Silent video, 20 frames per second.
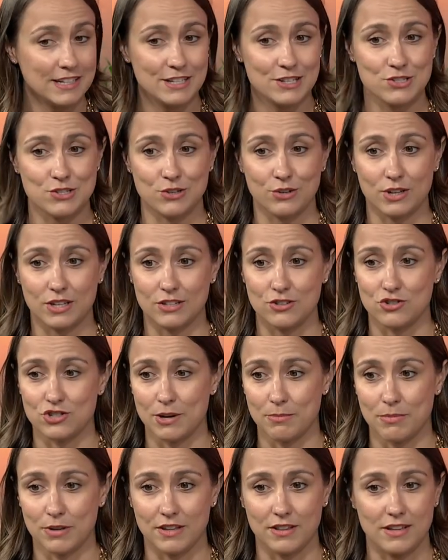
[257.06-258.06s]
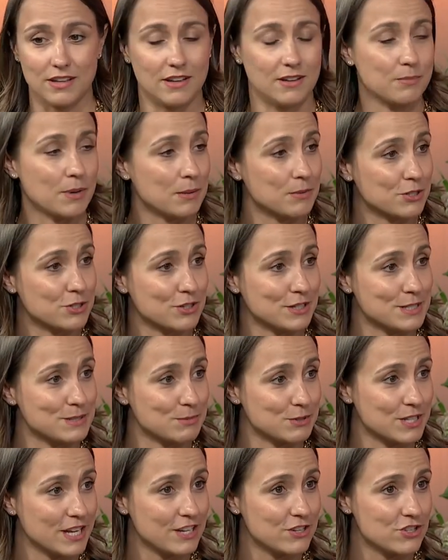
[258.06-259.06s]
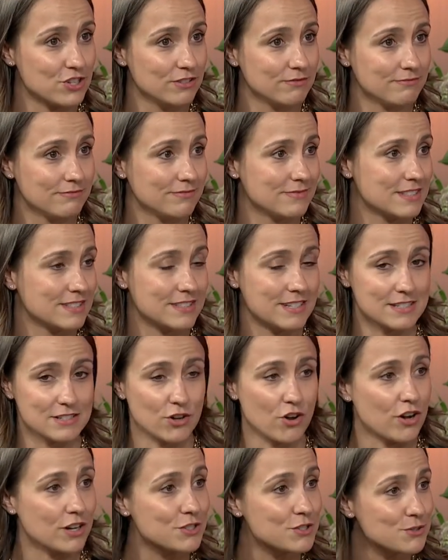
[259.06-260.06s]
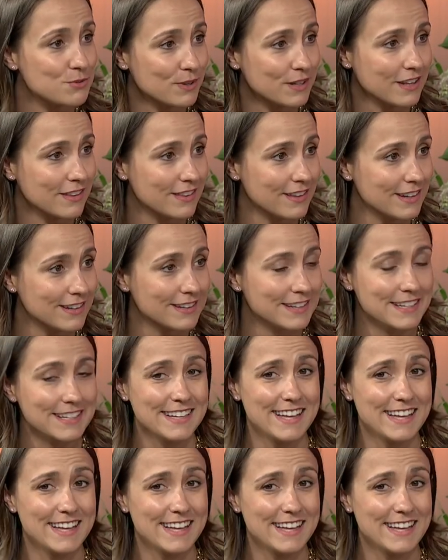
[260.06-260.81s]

So you can jump on the public transportation, it doesn't cost you anything,